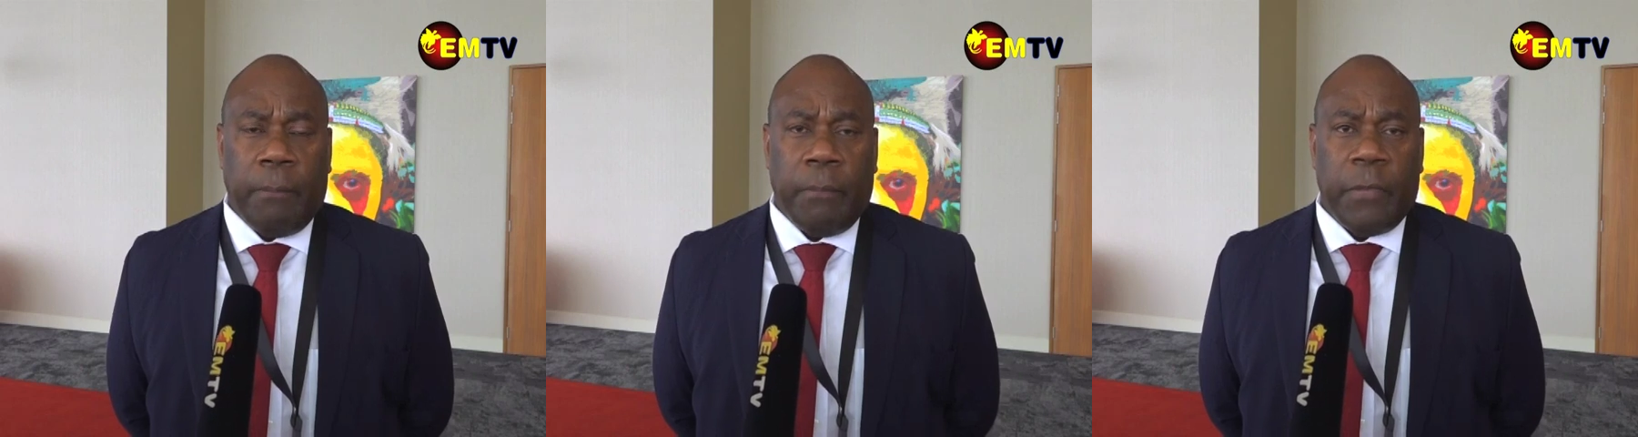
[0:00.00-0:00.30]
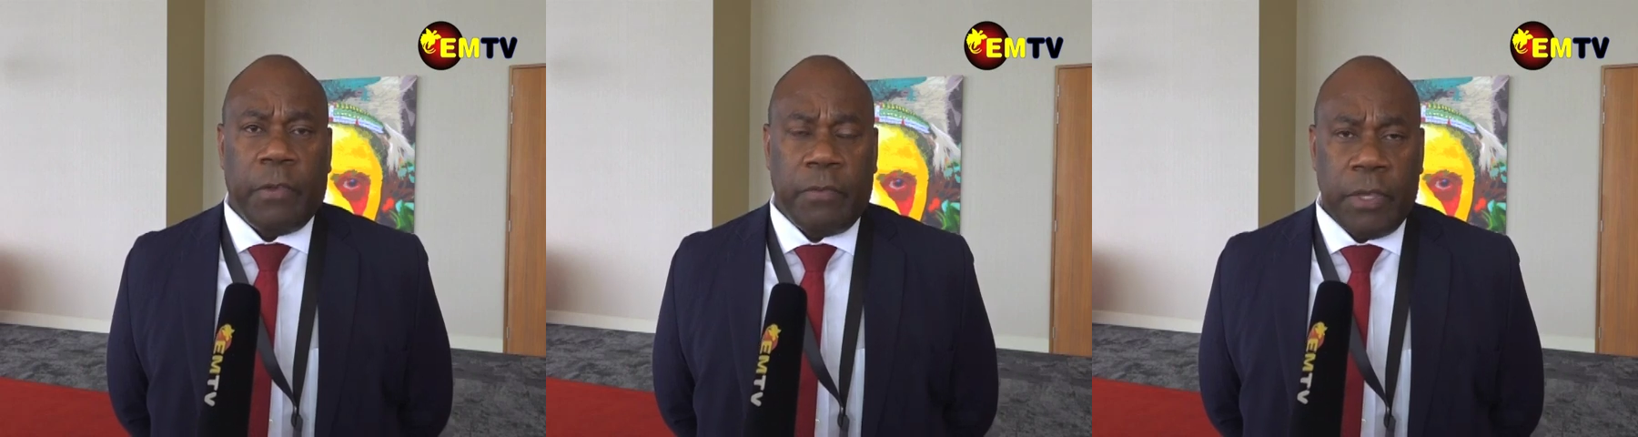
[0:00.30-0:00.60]
what
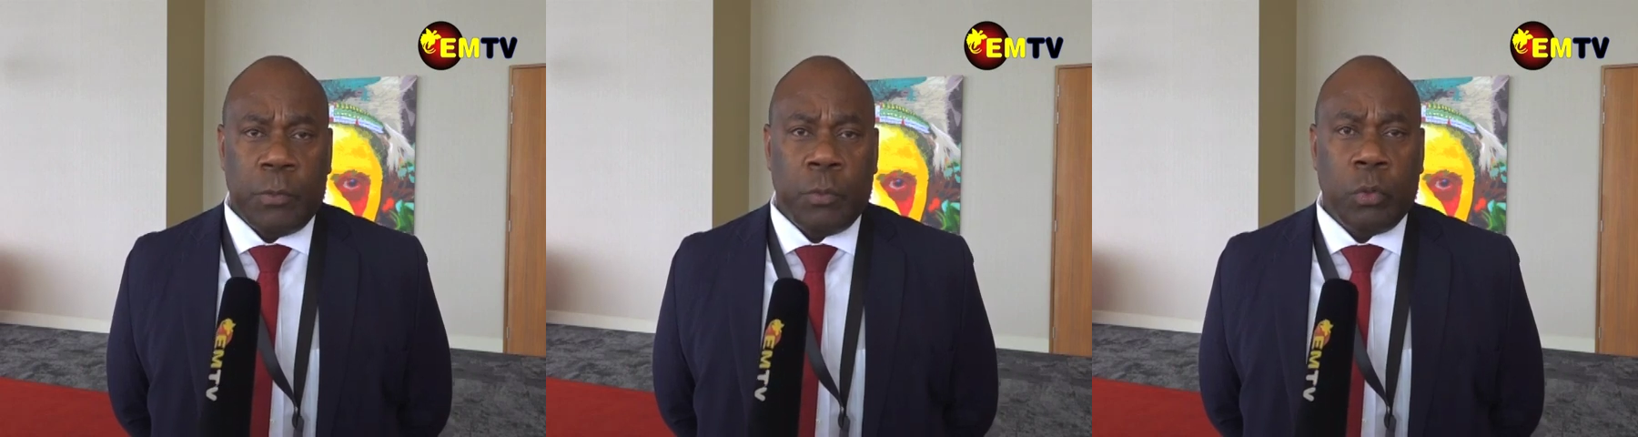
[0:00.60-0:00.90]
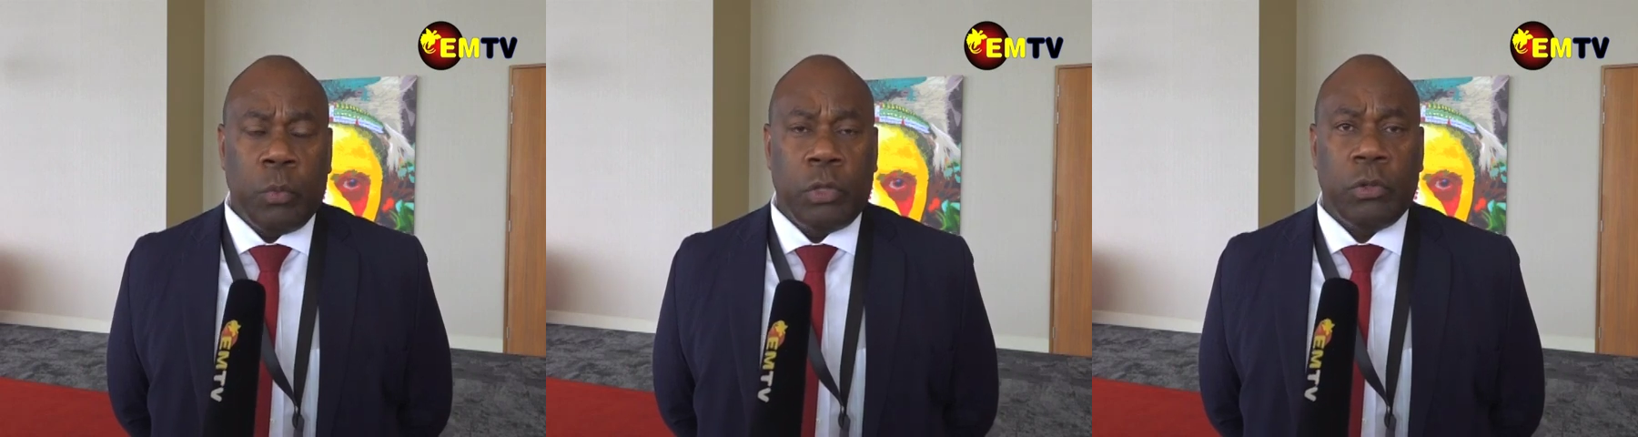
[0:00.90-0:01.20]
it means to
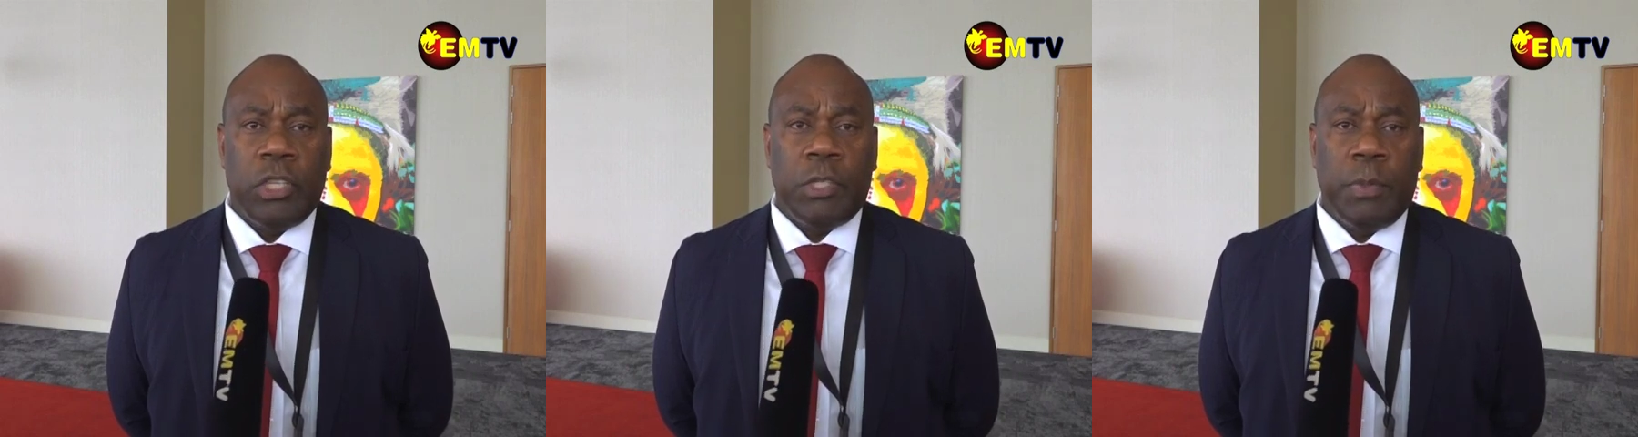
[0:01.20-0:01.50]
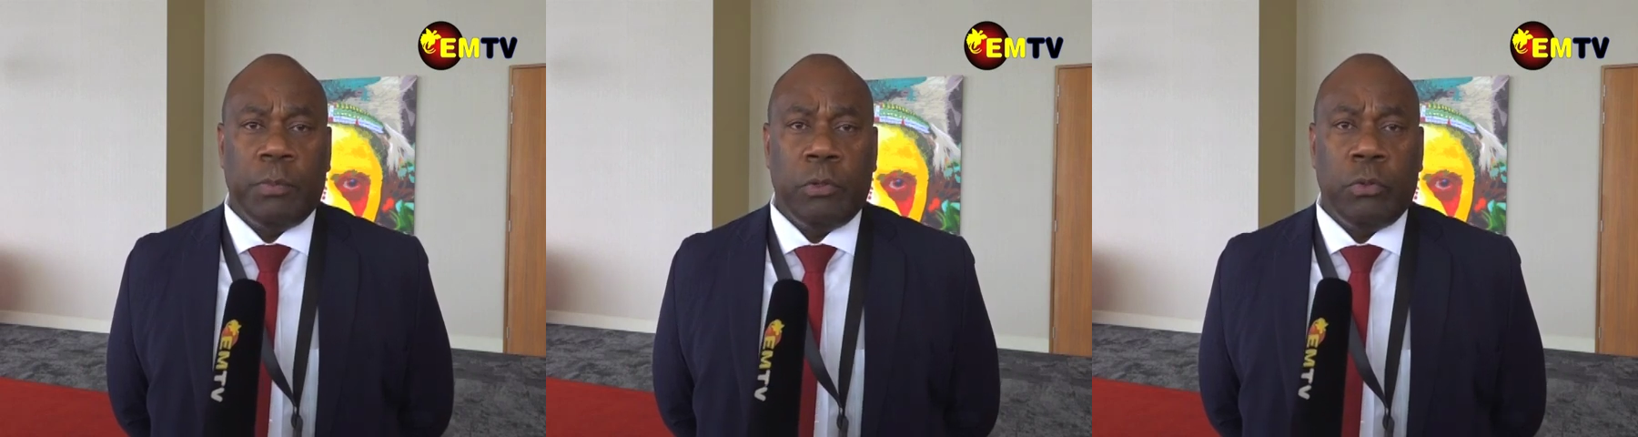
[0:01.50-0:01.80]
boost
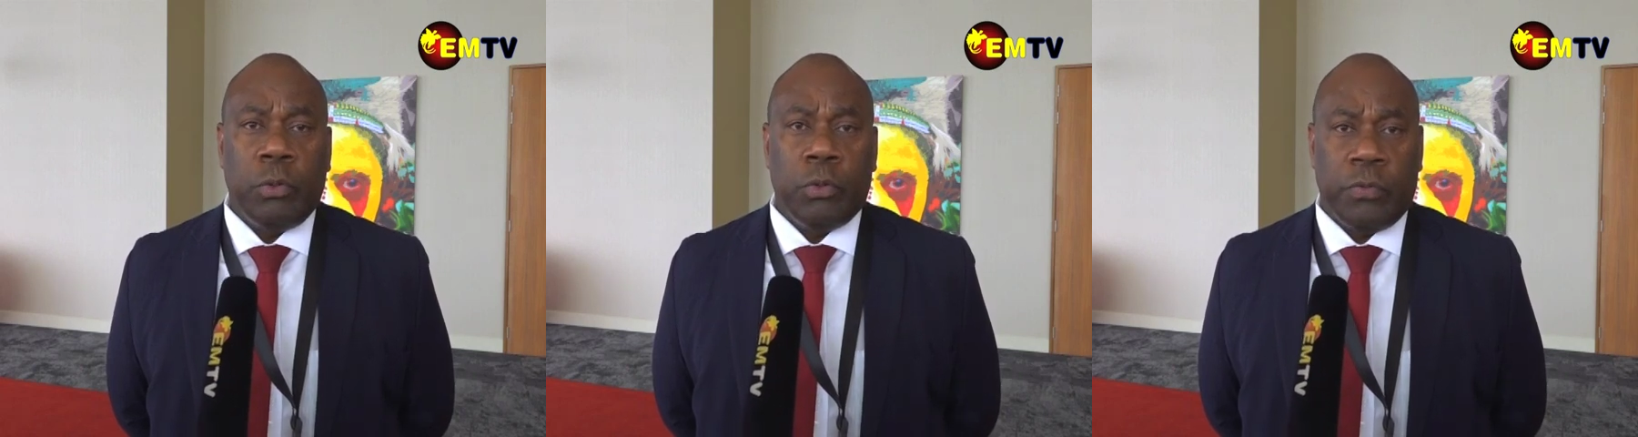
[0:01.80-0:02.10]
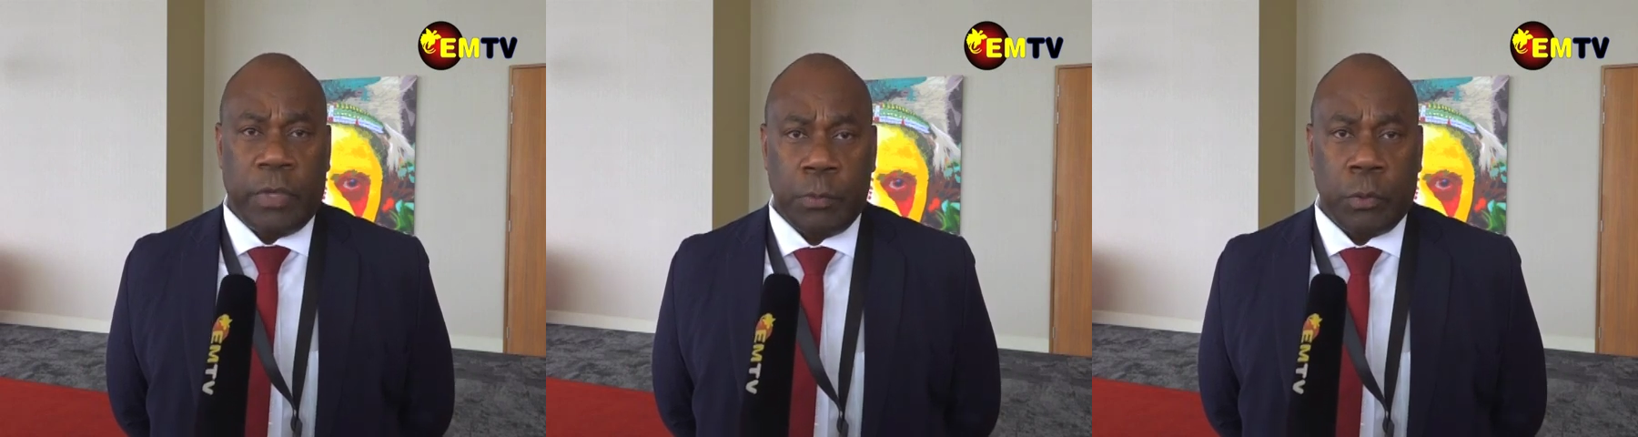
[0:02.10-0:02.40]
connectivity
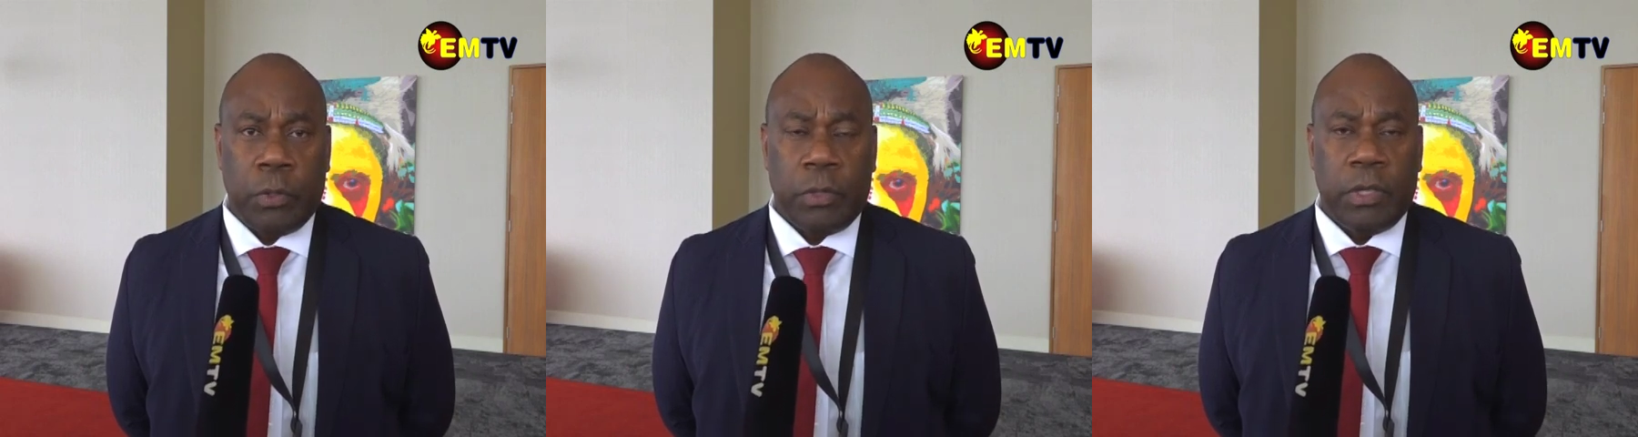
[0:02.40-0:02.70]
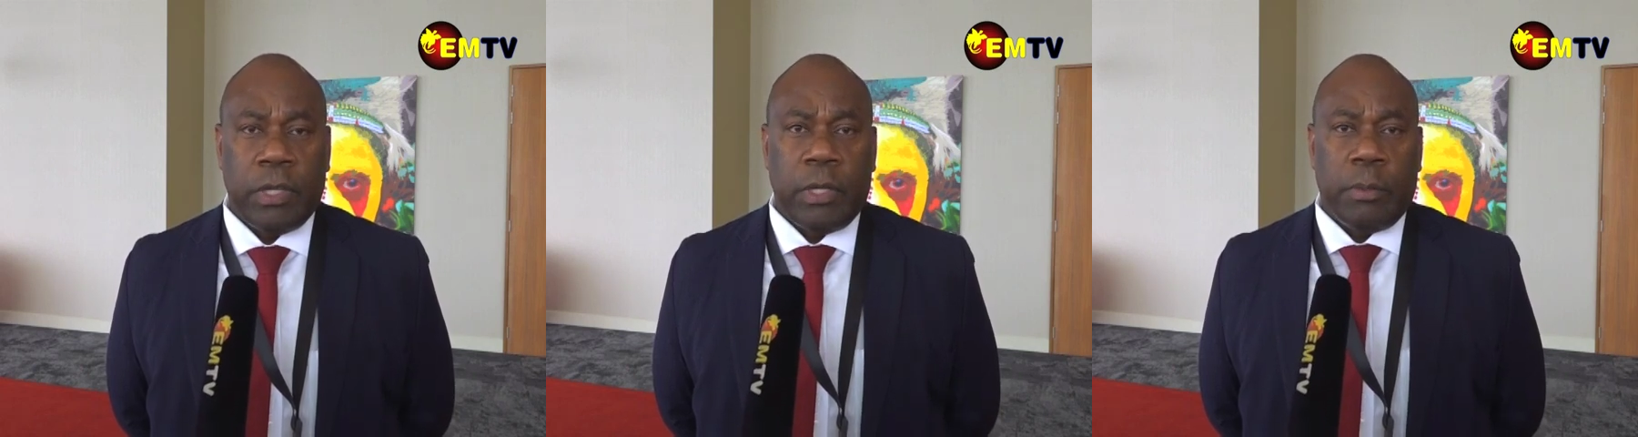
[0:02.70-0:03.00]
to unlock
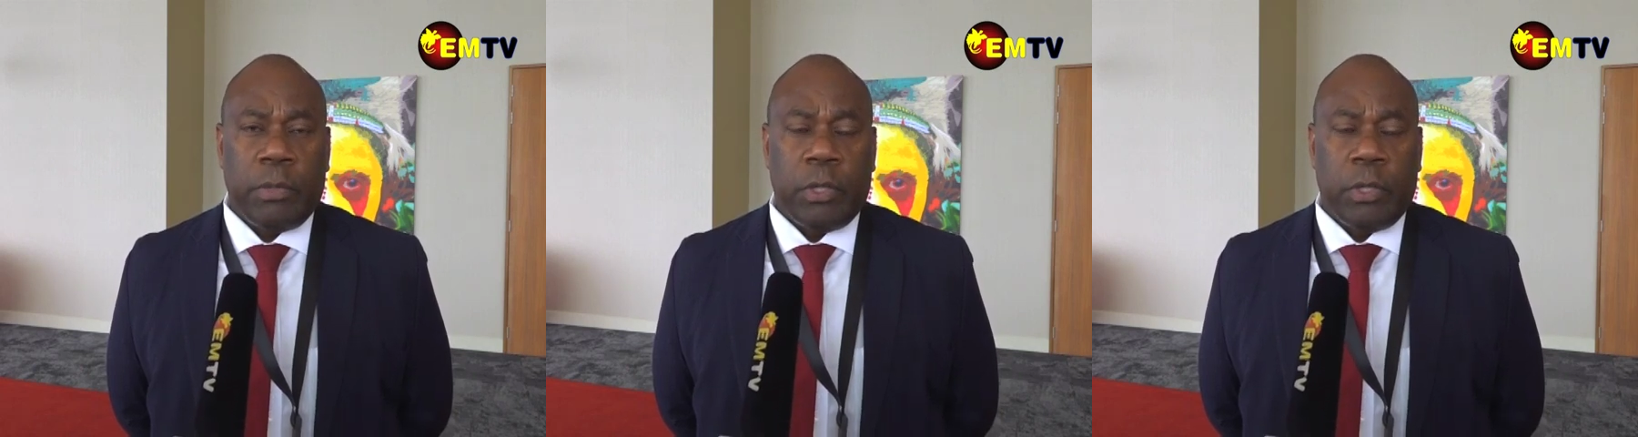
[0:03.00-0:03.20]
open